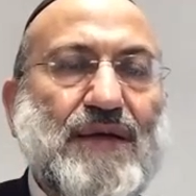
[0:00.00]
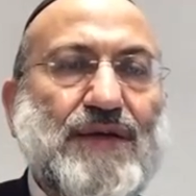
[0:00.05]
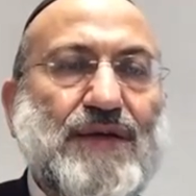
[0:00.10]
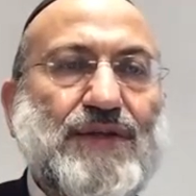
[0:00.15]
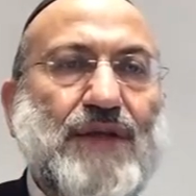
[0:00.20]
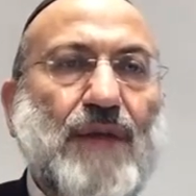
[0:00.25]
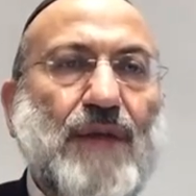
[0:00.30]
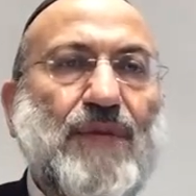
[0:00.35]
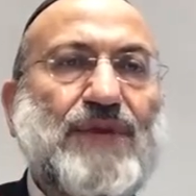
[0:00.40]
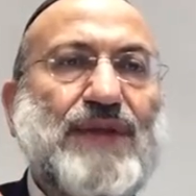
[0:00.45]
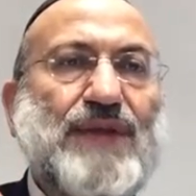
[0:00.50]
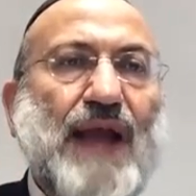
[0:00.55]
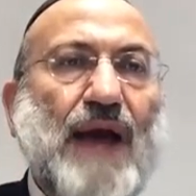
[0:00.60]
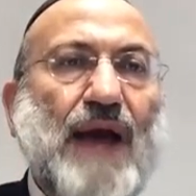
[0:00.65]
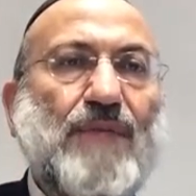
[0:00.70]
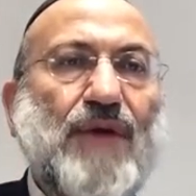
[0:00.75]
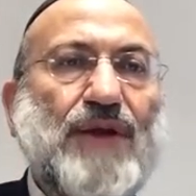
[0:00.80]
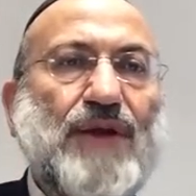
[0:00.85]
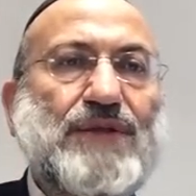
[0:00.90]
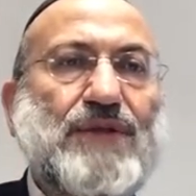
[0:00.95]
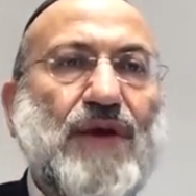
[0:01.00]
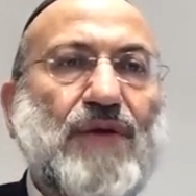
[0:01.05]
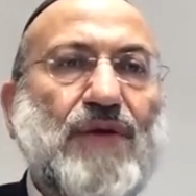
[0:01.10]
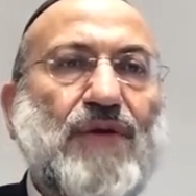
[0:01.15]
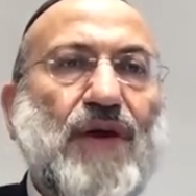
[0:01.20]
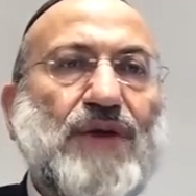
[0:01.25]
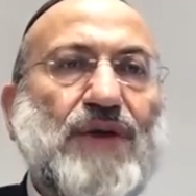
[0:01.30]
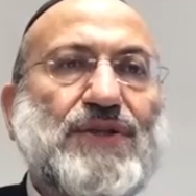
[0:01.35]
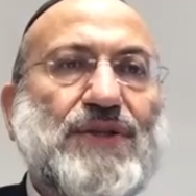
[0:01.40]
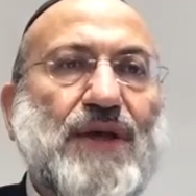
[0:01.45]
Somebody, Rahman
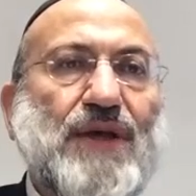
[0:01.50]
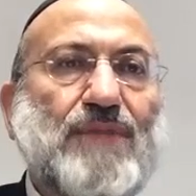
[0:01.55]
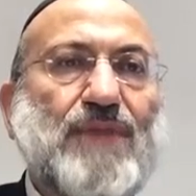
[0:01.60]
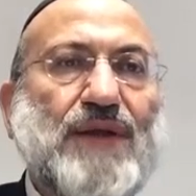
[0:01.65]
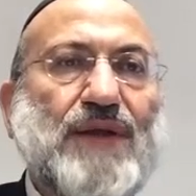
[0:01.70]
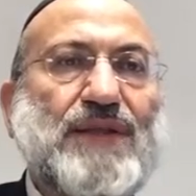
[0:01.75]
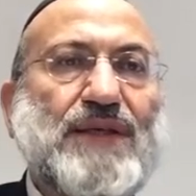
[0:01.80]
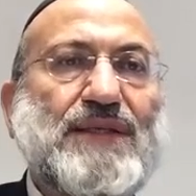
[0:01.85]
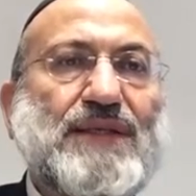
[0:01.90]
lost somebody,